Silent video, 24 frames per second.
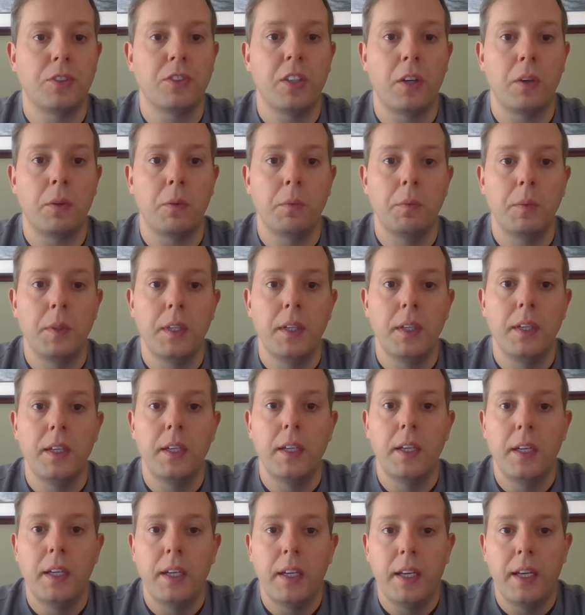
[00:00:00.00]
So,
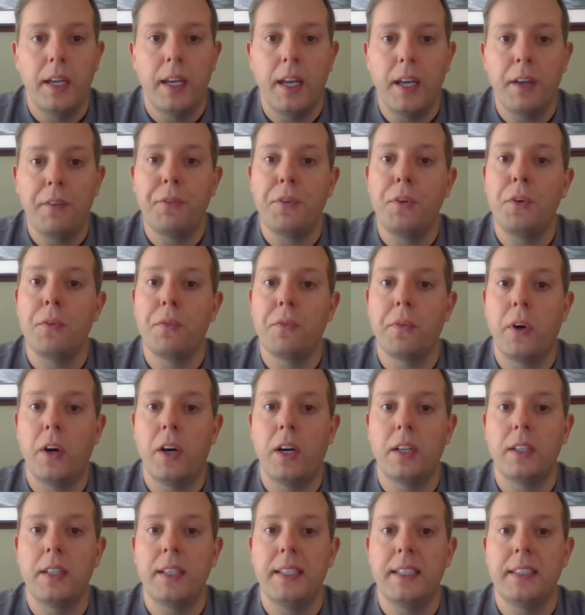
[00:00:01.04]
if you
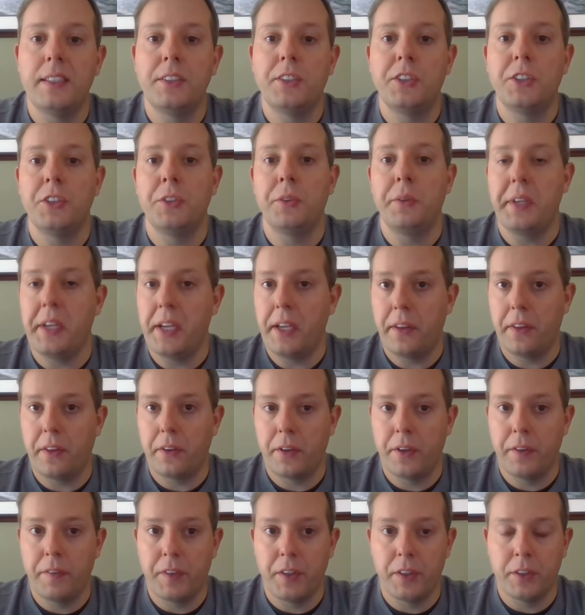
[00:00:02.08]
fall into
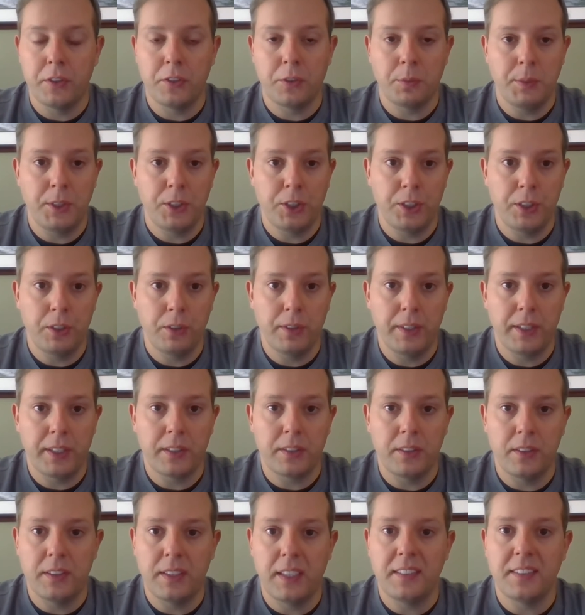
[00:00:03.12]
either of those
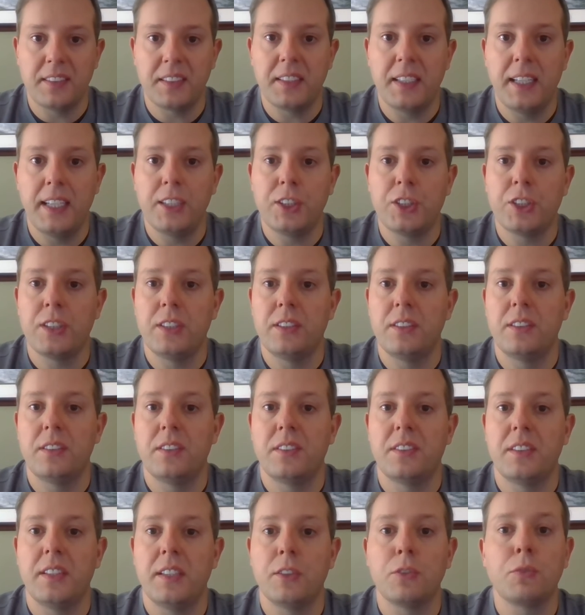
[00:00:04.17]
mission-critical
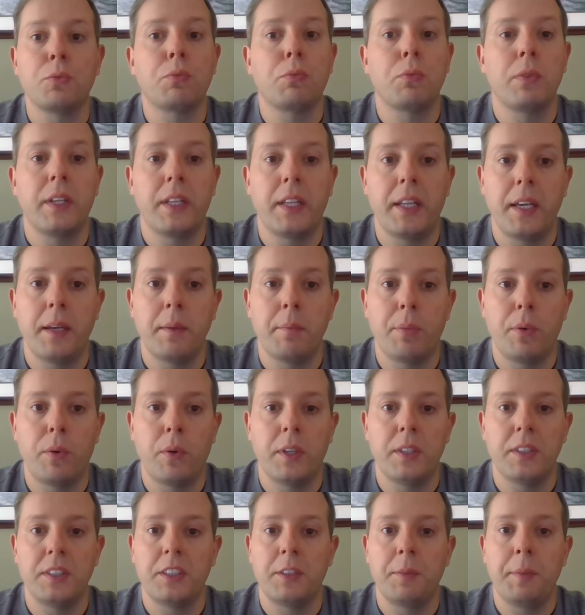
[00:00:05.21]
designations, it's really
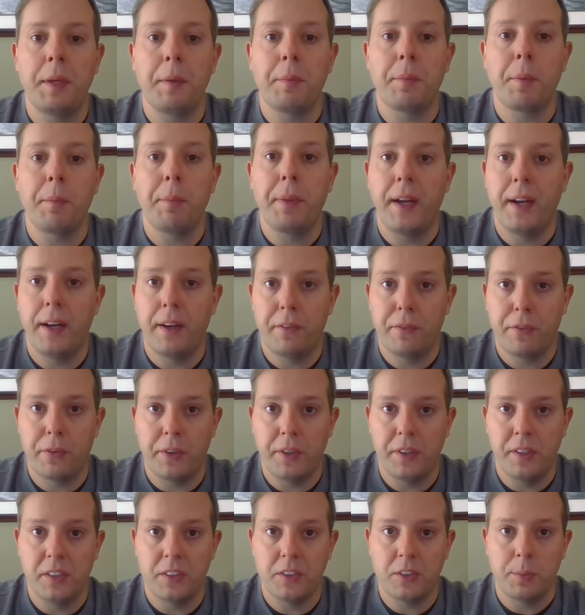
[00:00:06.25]
important to be prepared
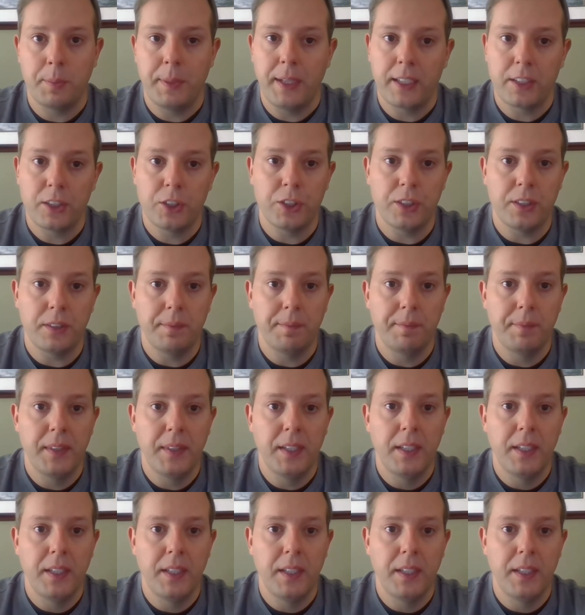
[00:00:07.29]
for an inspection.